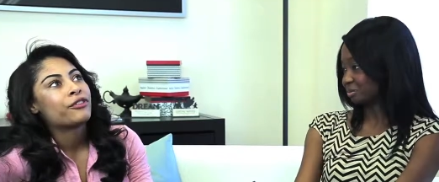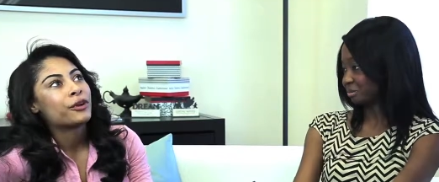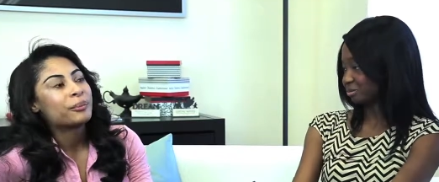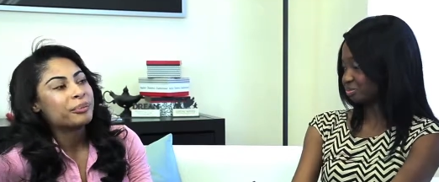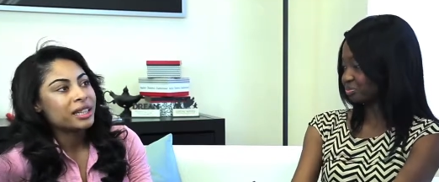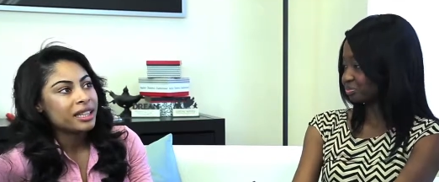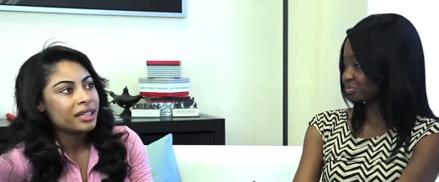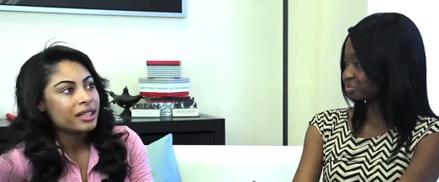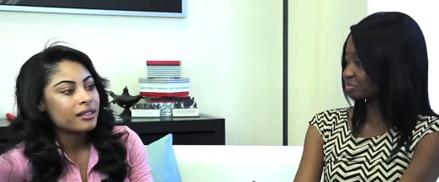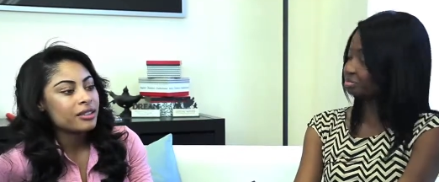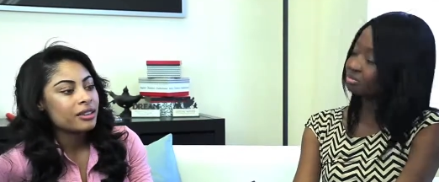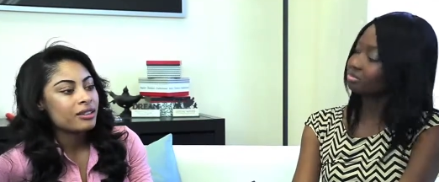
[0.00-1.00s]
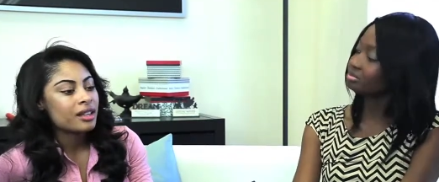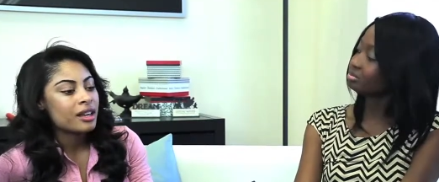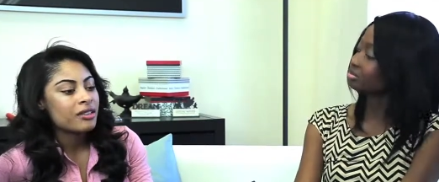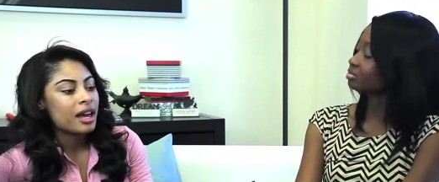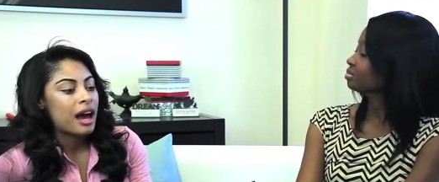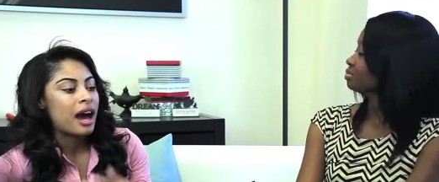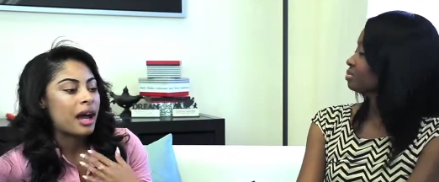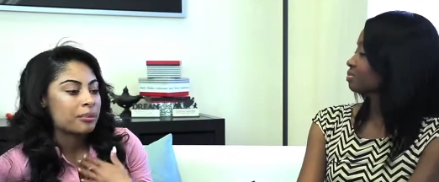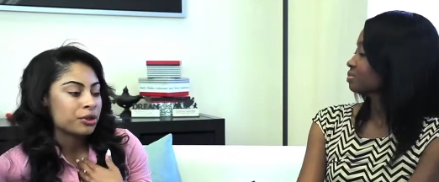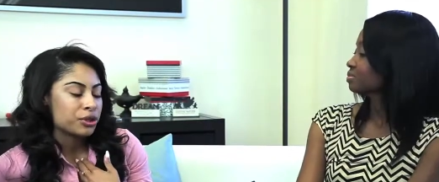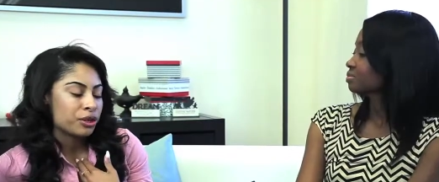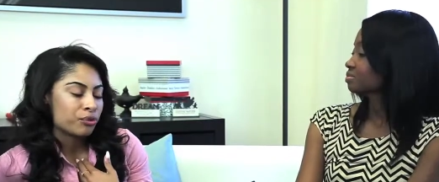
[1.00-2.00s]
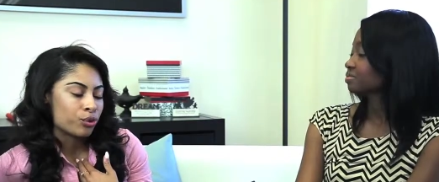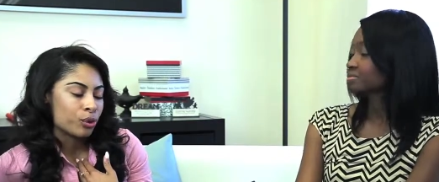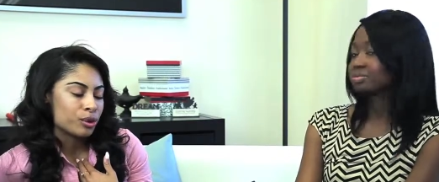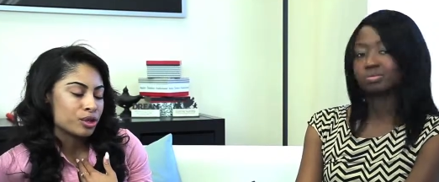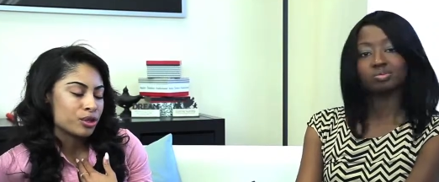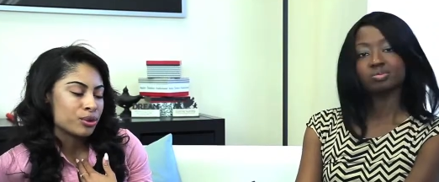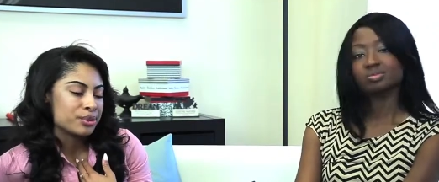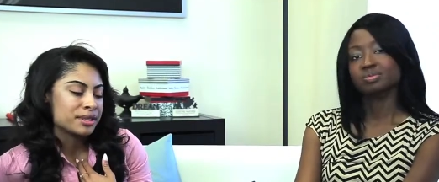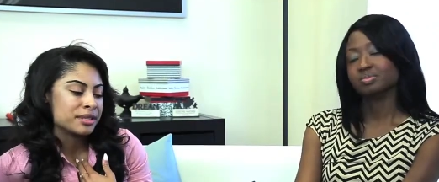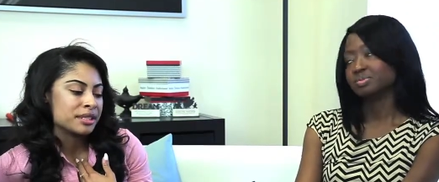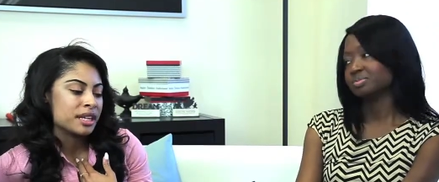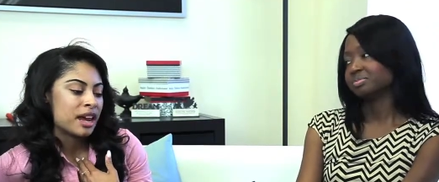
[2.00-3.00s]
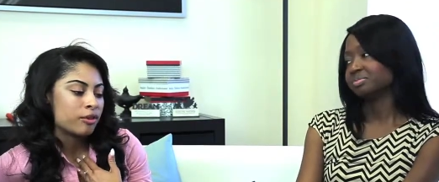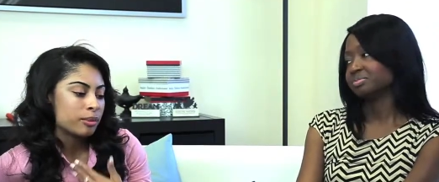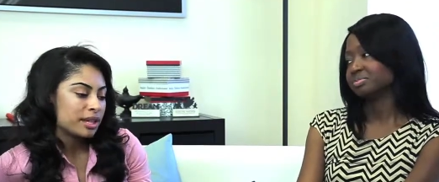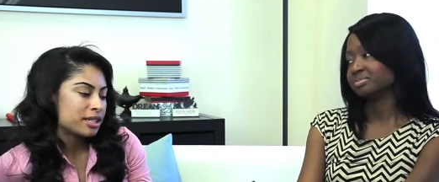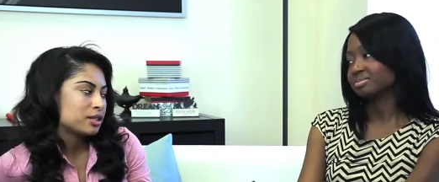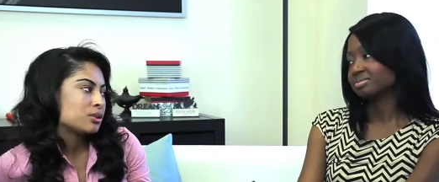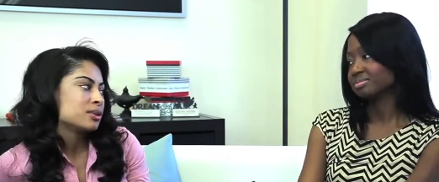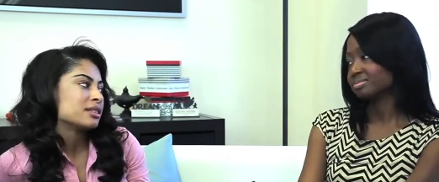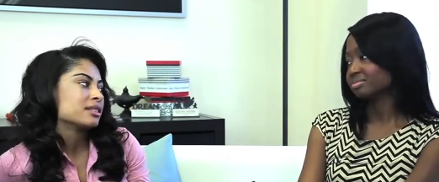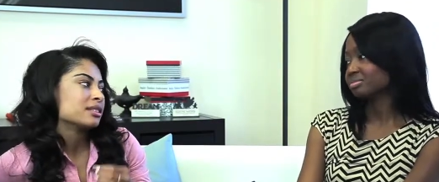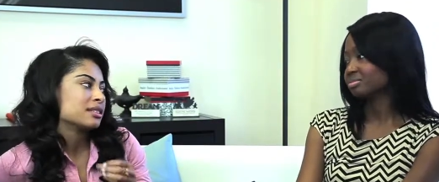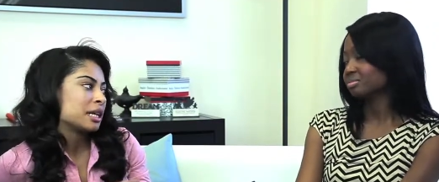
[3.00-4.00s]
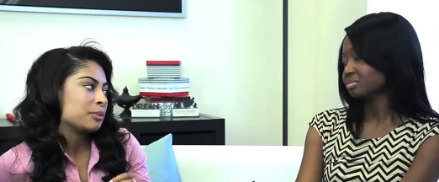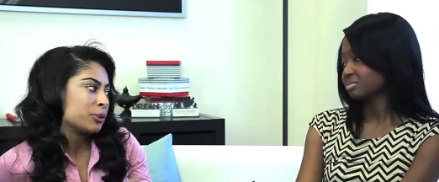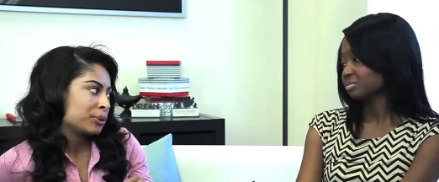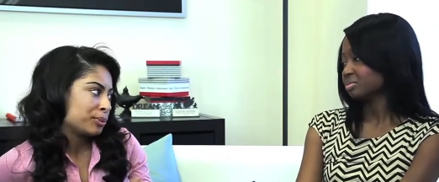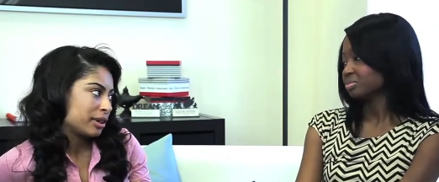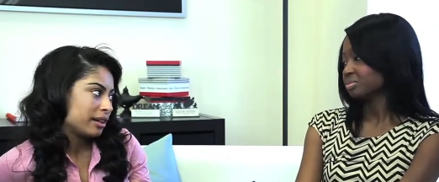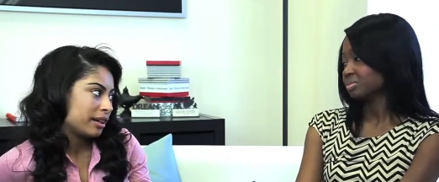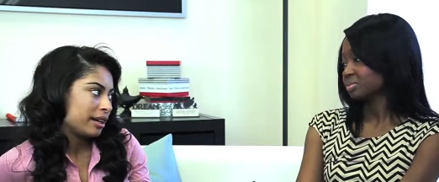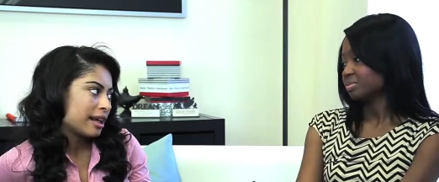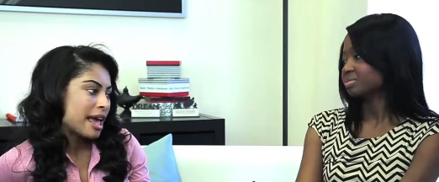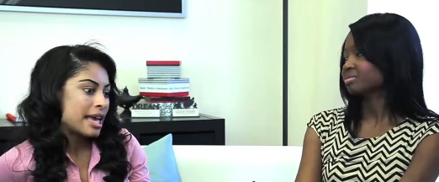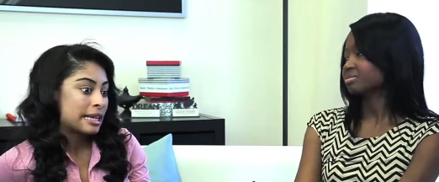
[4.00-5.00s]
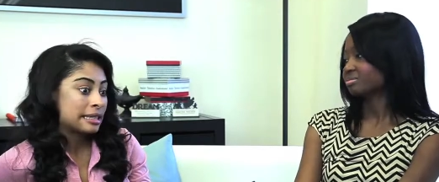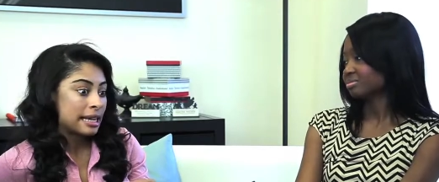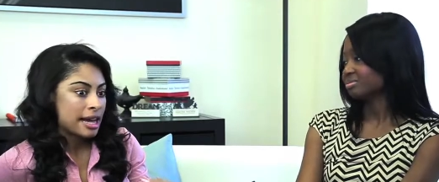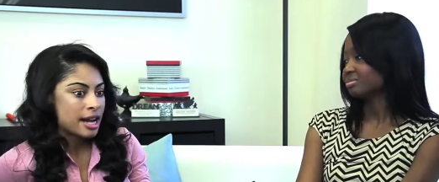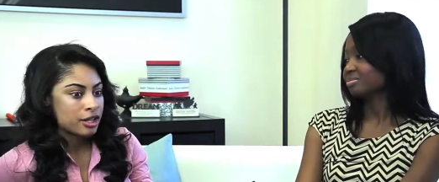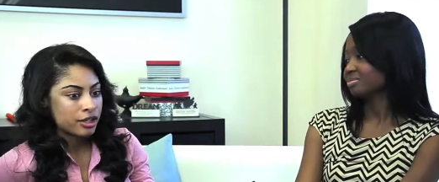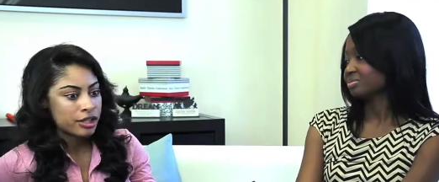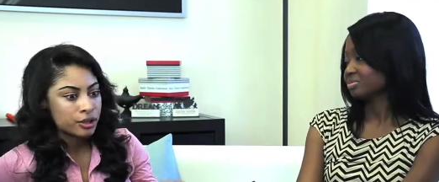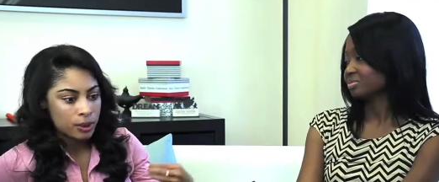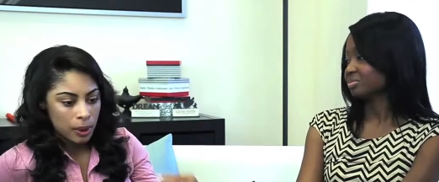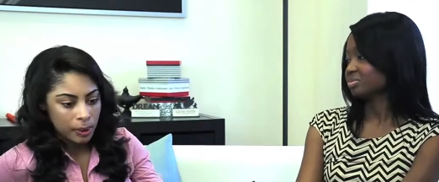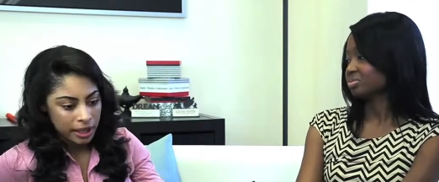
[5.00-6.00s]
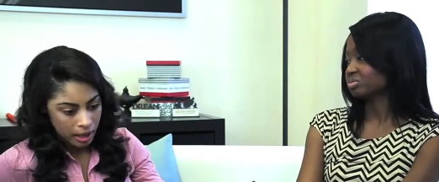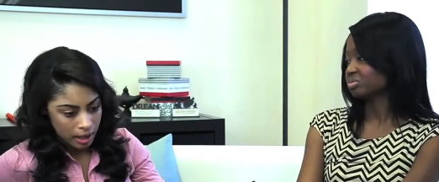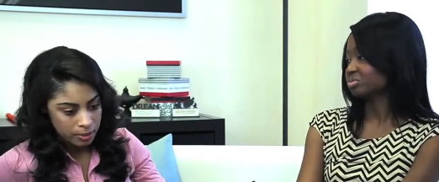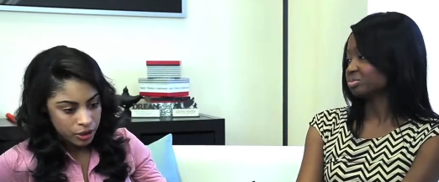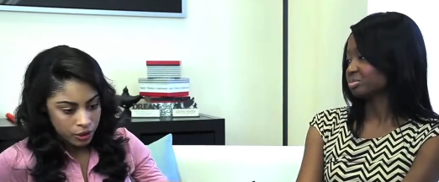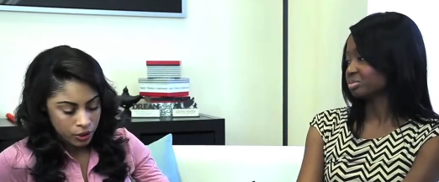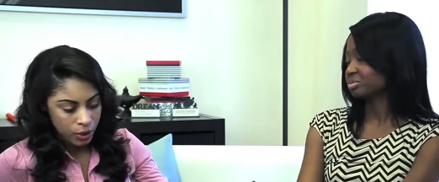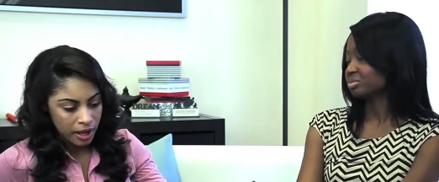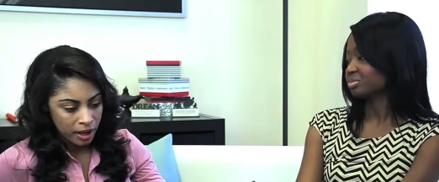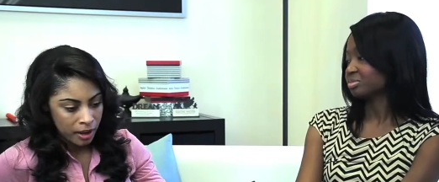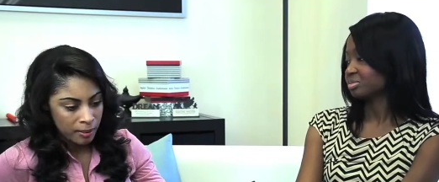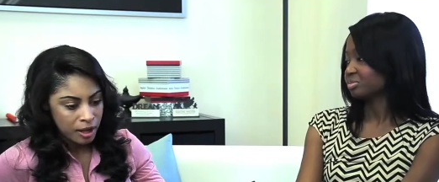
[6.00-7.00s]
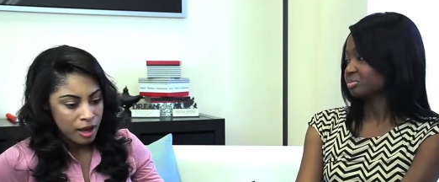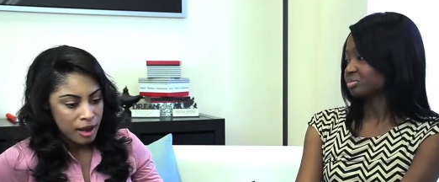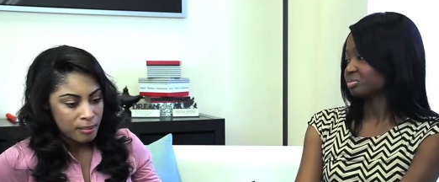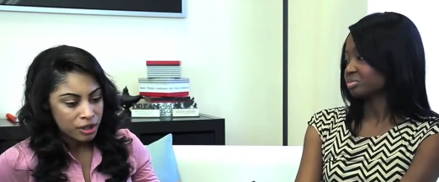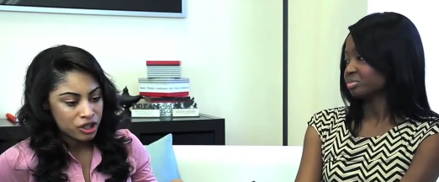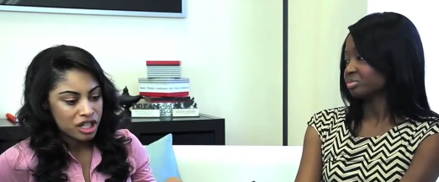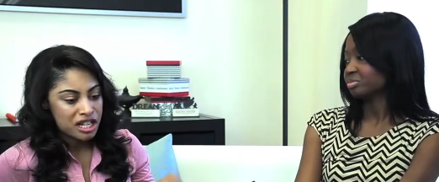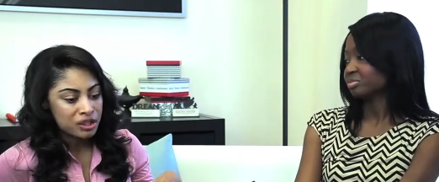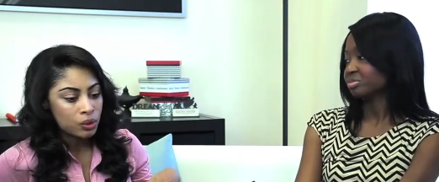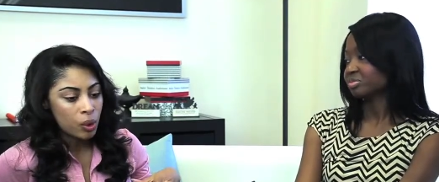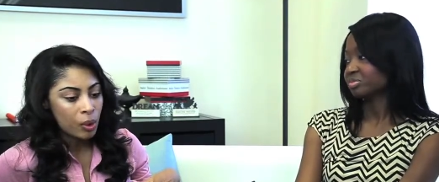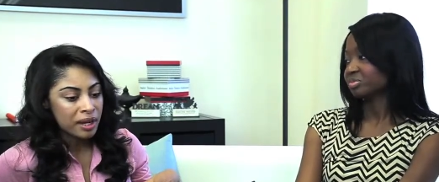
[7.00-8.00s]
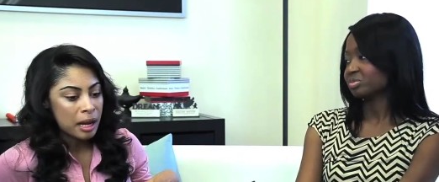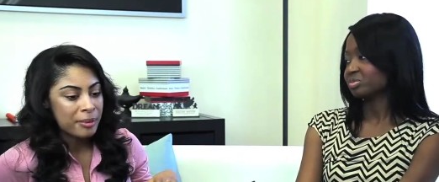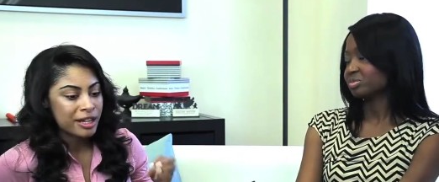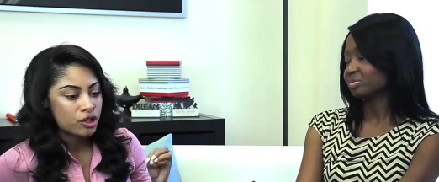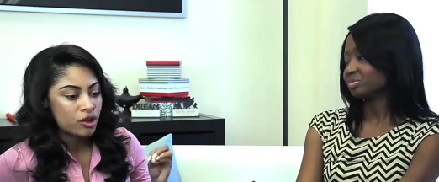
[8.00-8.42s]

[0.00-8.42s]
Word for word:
Speaker 1: for me, the thing that I'm looking forward to is everybody's used to the same old Britney. Mm-hmm. And yeah, she's growing up, she's growing up, but she's growing up and